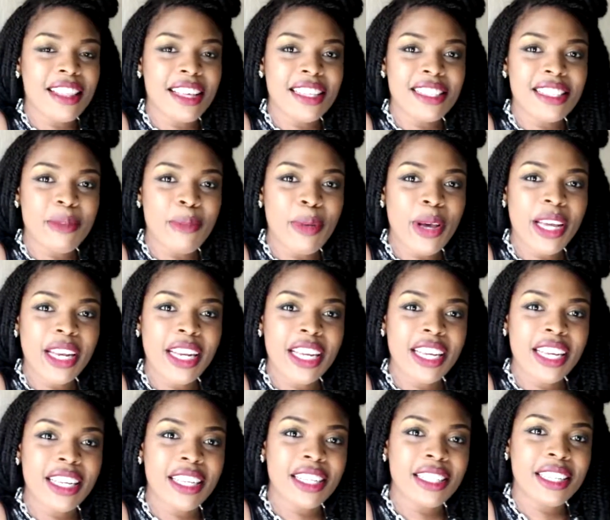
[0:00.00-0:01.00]
that's about
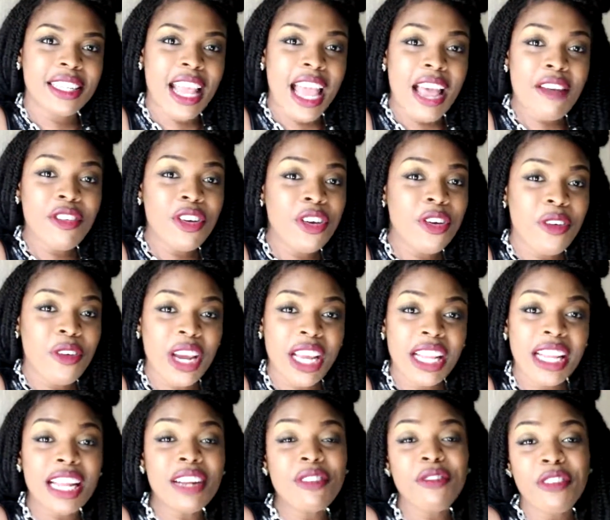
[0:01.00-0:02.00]
it. Have a
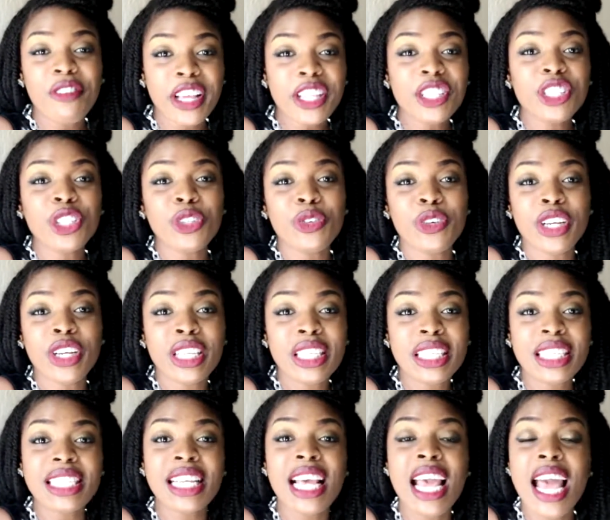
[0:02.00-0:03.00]
great, adventurous,
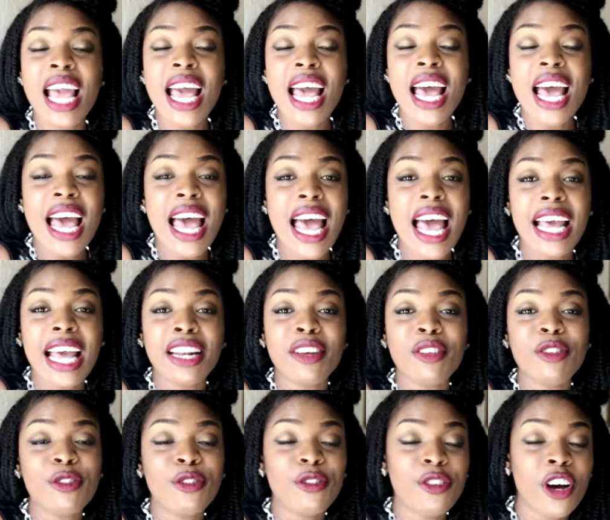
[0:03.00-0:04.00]

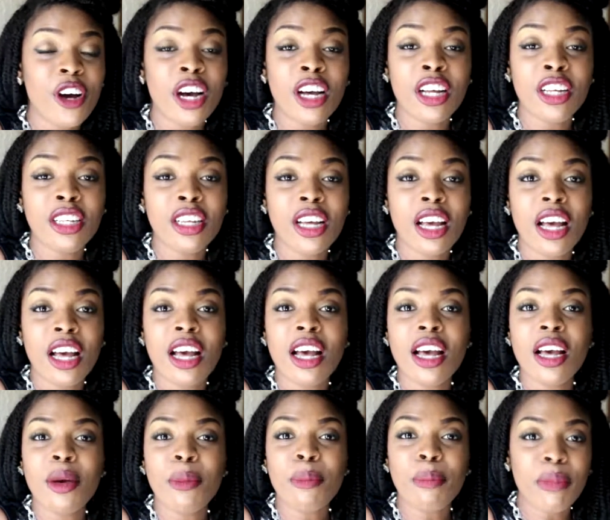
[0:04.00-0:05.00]
and fun
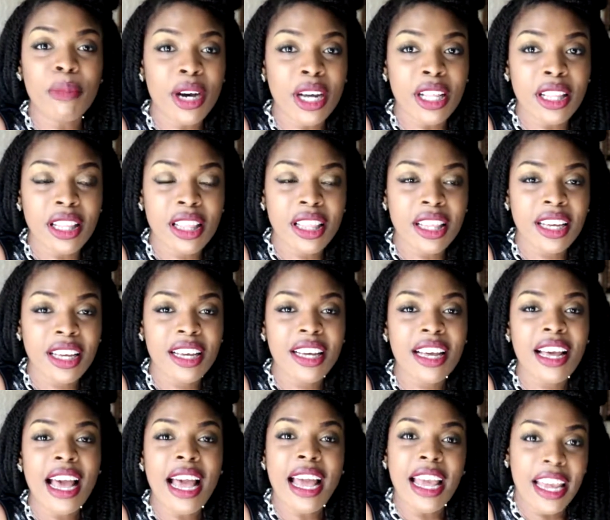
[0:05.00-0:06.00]
month
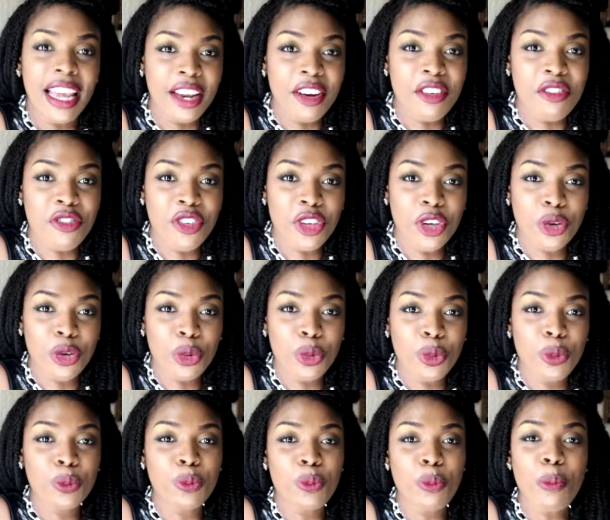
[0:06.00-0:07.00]
ahead of you.
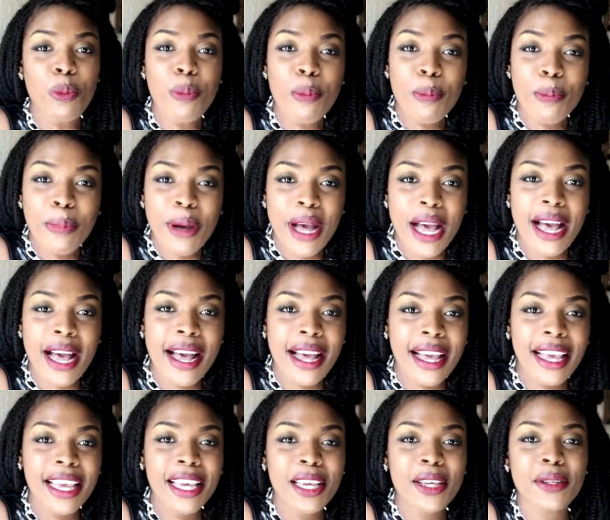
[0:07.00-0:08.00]

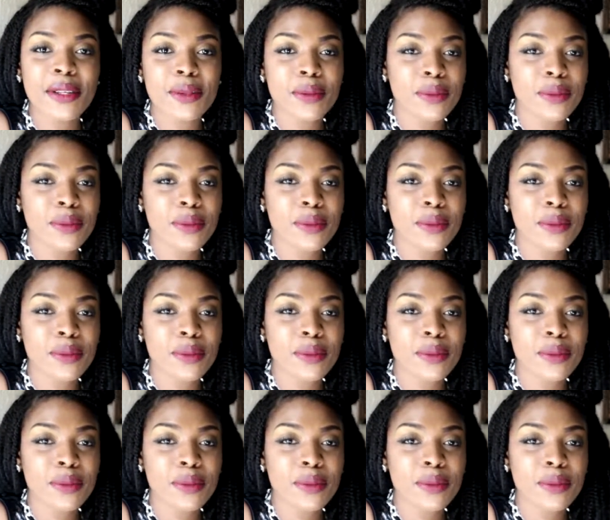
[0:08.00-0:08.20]
Bye.